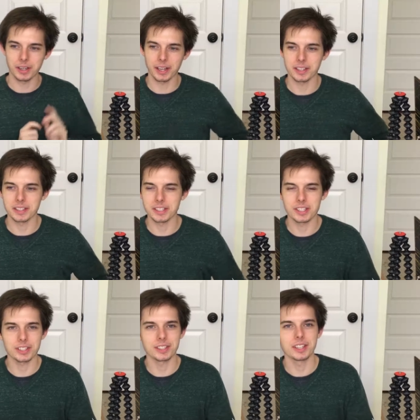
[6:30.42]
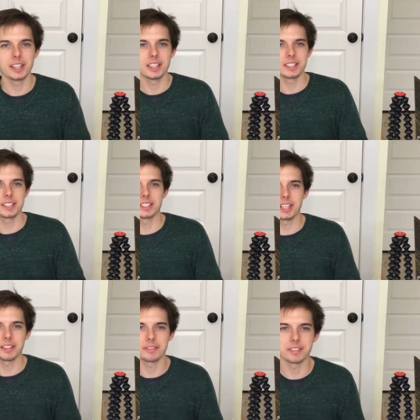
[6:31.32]
handed each other
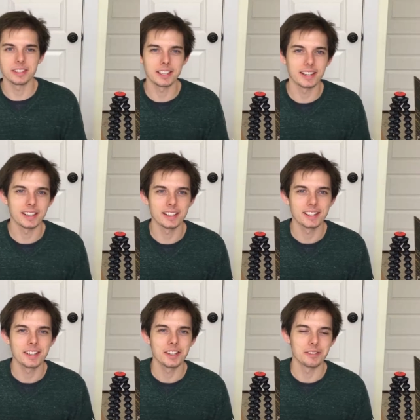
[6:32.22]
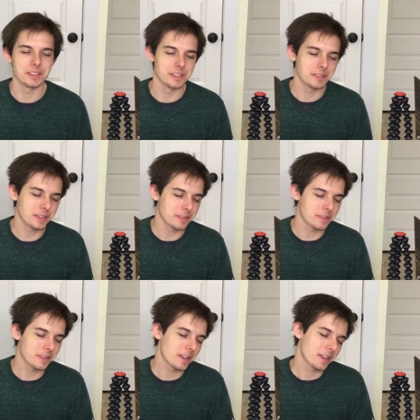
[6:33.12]
stuff, and uh, we'll, we'll
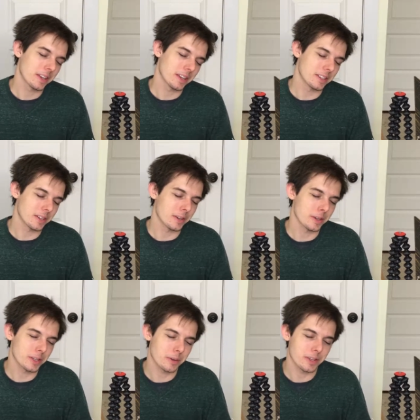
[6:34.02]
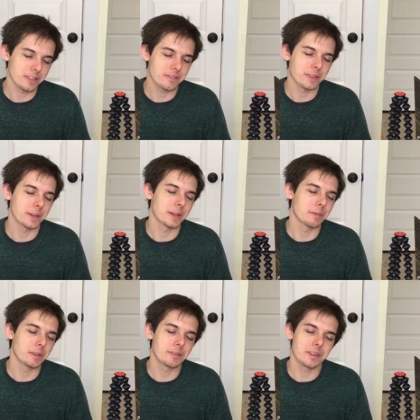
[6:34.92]
it's, it's always fun,
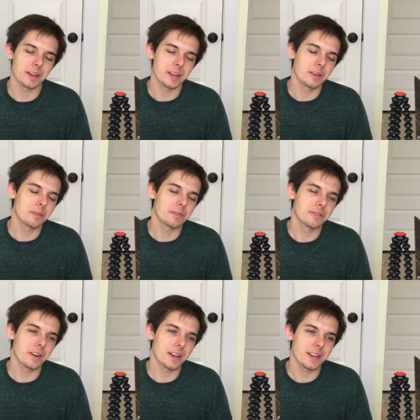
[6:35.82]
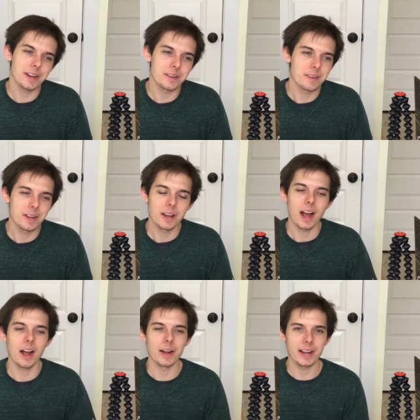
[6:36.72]
and we'll find we'll find out
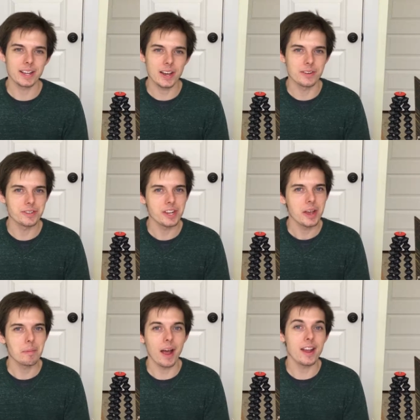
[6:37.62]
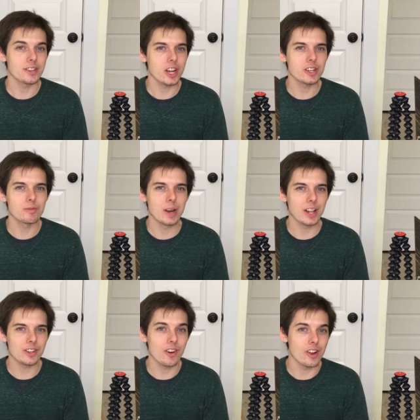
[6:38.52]
how it goes, but it's it's
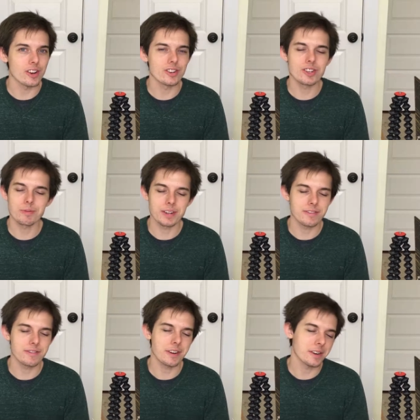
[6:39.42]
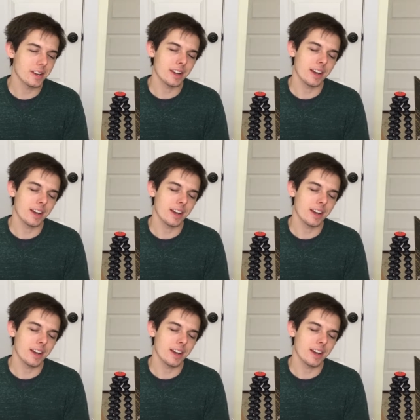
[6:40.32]
really good and it's really fun,